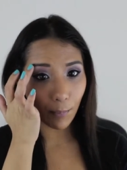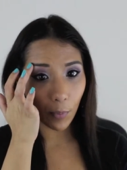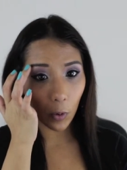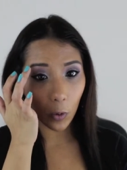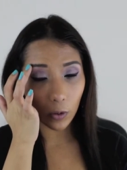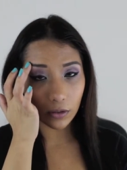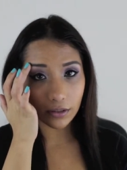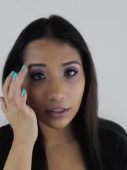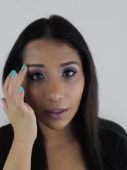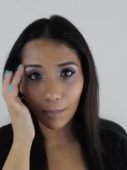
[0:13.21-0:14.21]

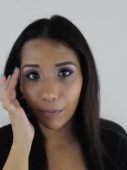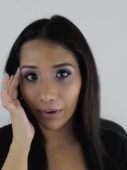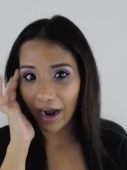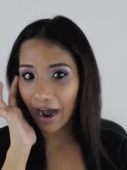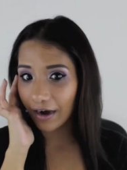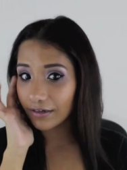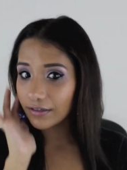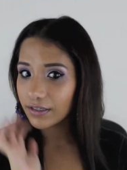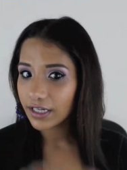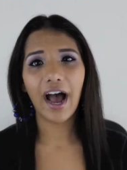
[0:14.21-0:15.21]
bold
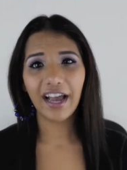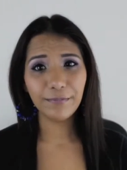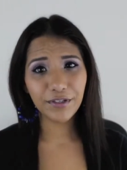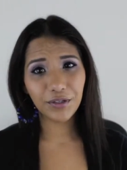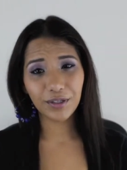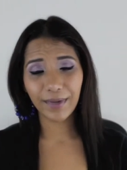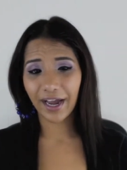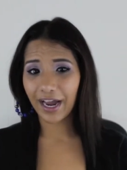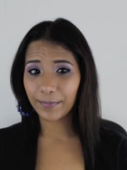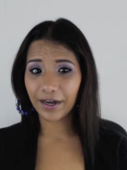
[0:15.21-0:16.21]
brow. I've been doing my
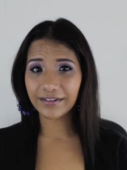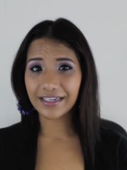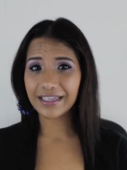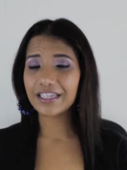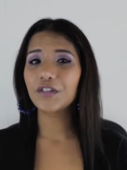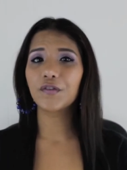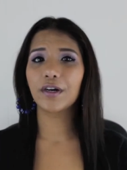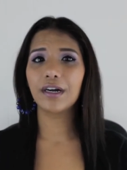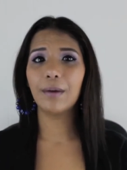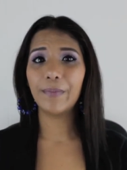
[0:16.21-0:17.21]
eyebrows like this
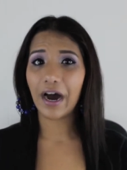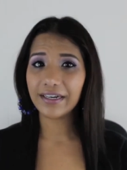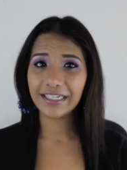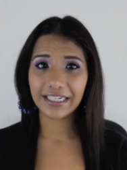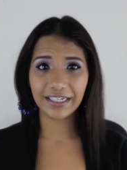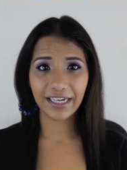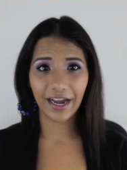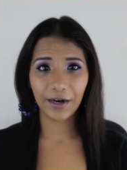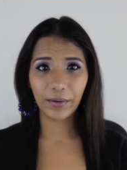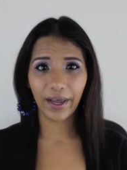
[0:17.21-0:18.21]
for about a year
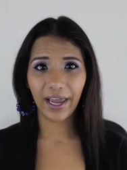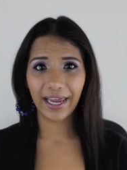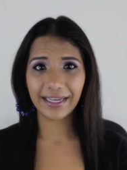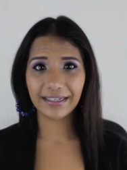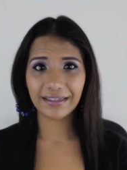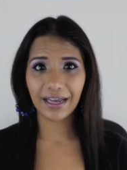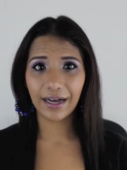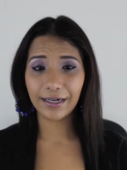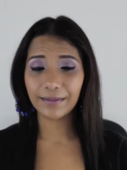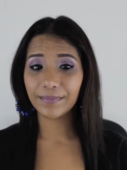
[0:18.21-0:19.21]
now, and
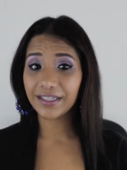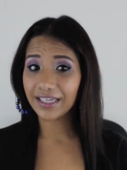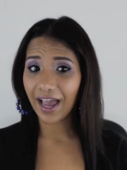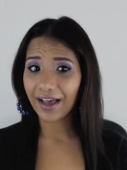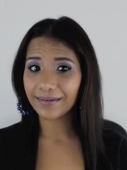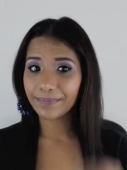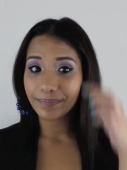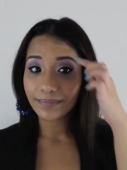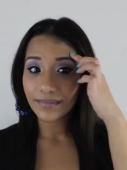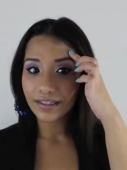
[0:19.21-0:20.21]
um, yeah,
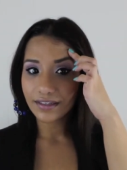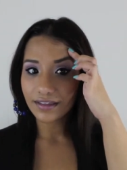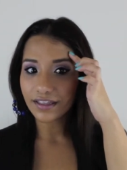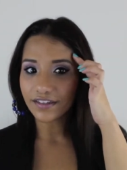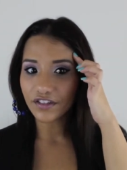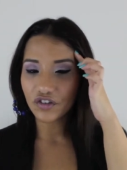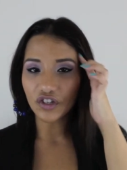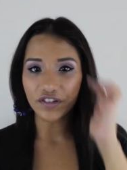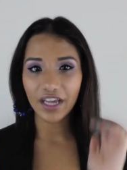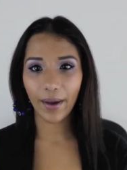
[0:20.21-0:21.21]
this is
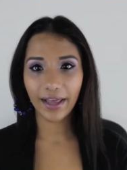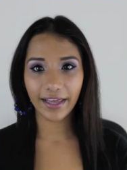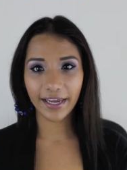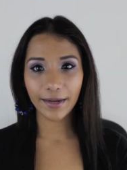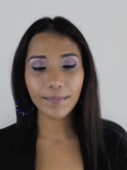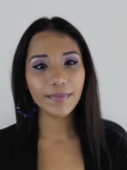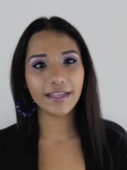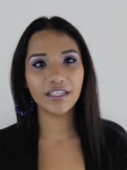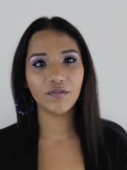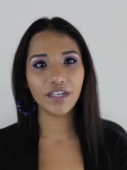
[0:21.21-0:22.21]
just how I like them.
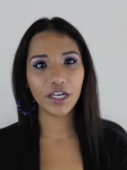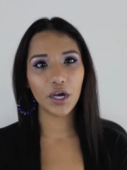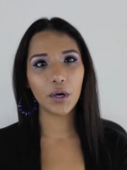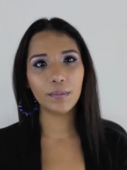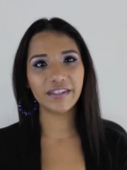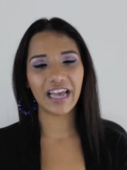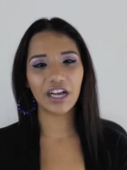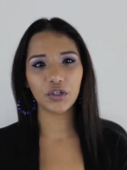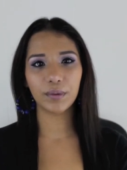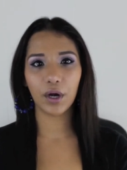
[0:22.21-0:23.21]
This video was
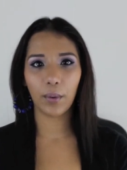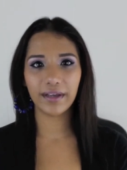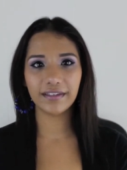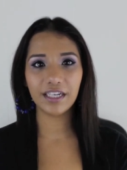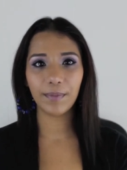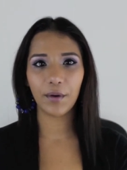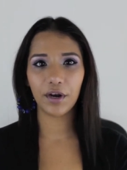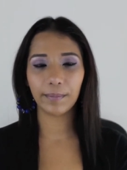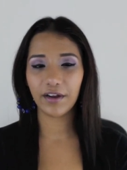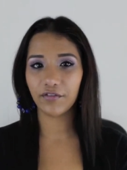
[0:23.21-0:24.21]
actually requested by
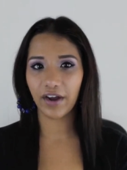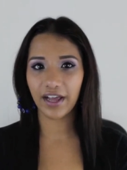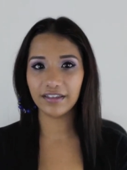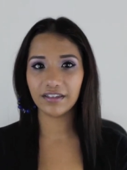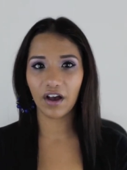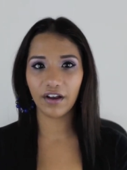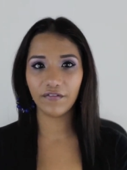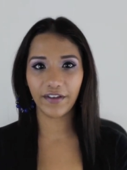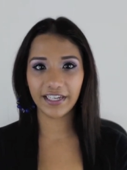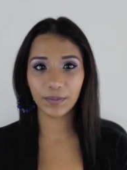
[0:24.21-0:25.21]
one of my friends on
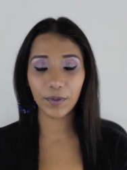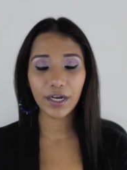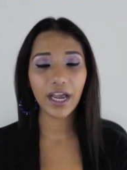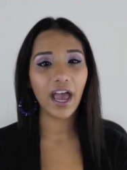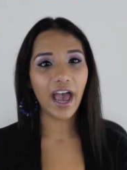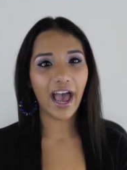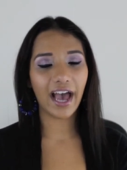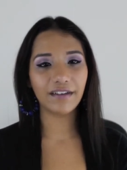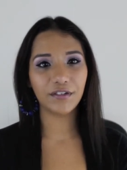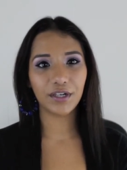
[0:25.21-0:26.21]
Facebook
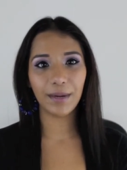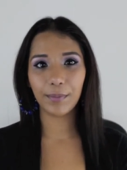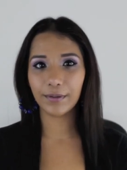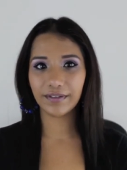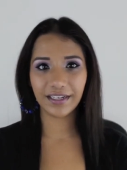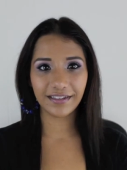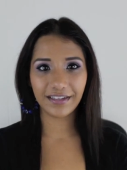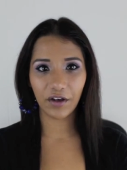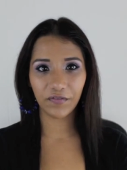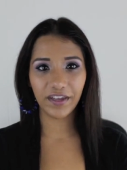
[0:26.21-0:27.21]
after I posted a
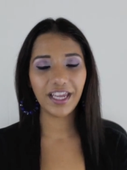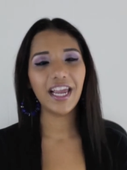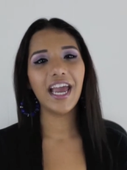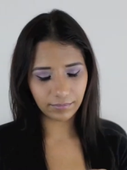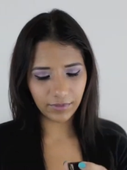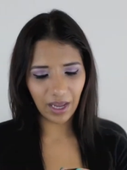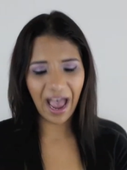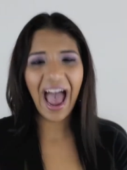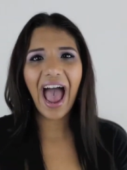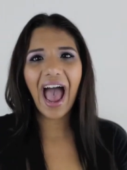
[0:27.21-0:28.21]
selfie.
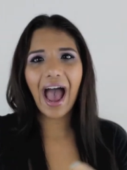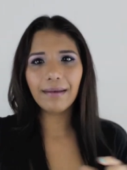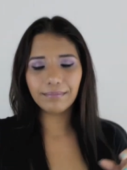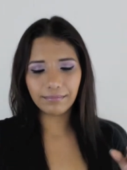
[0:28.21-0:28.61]
Ah!